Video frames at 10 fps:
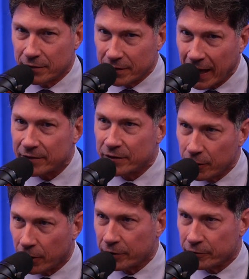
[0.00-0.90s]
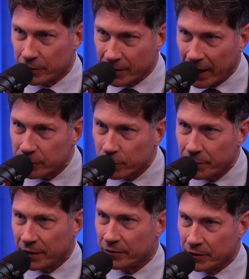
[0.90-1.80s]
That's the artistry. That's what
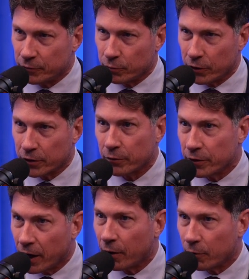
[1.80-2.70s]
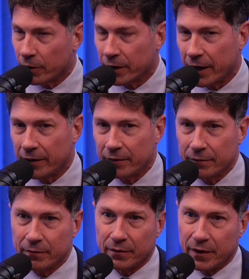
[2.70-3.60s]
makes these work or not work.
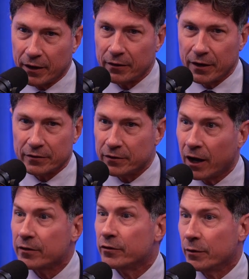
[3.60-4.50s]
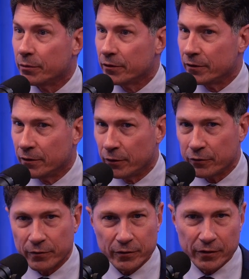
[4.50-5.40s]
And it's not simple. And
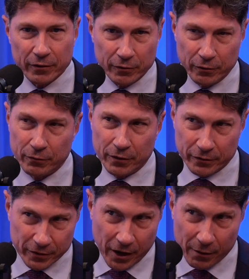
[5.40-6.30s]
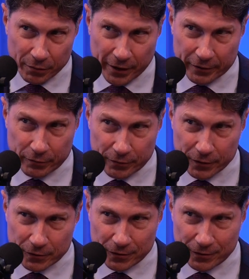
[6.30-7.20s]
those of us that do these complex
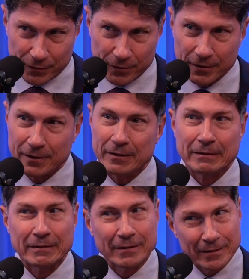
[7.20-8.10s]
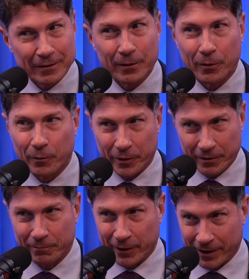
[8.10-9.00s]
revisions, we
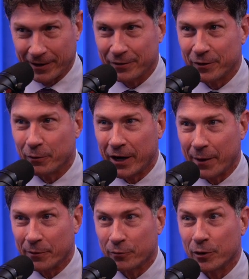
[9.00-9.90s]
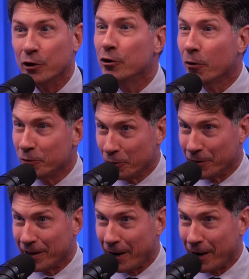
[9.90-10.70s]
kind of see what happens when you don't do it that